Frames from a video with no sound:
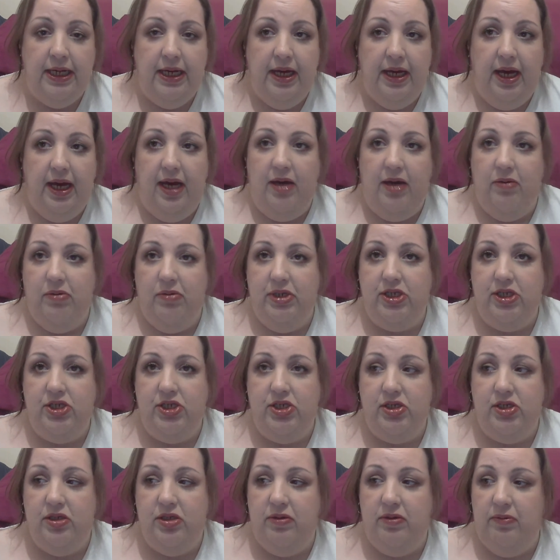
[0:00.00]

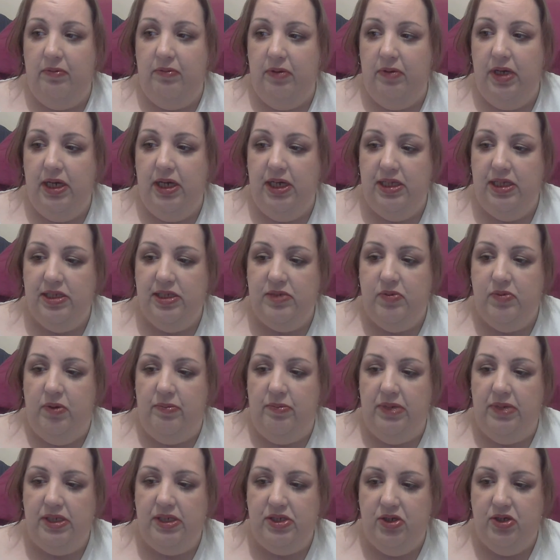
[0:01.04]
which is what
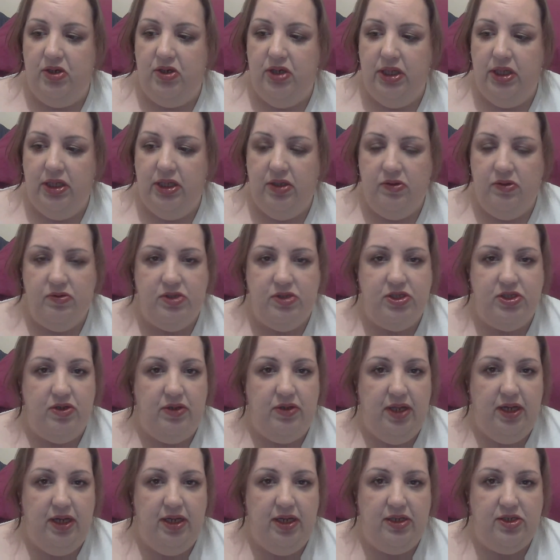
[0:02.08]
my daughter used, so
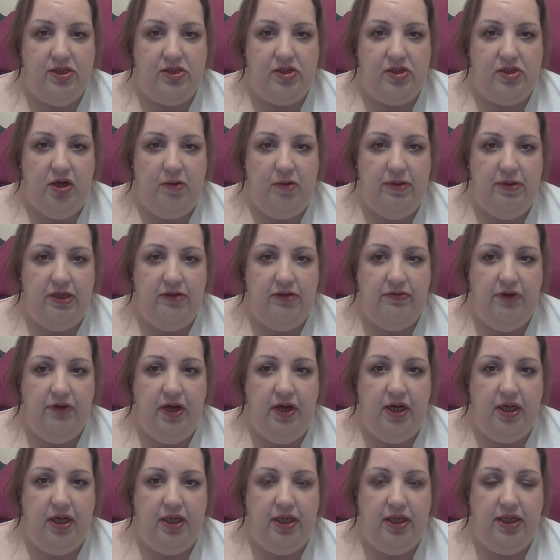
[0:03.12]
then I just copied of her,
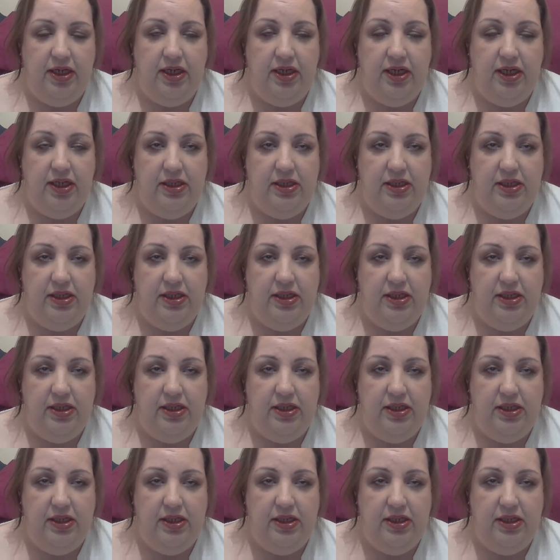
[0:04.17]
and it